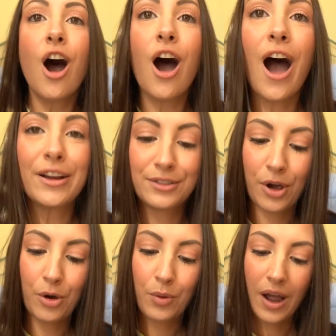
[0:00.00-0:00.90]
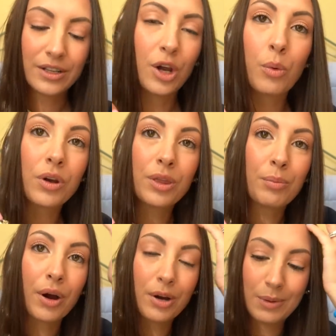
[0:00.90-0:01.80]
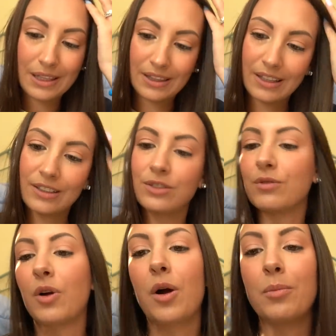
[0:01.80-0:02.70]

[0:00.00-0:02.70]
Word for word: I know, I know where the Barbie thing is from.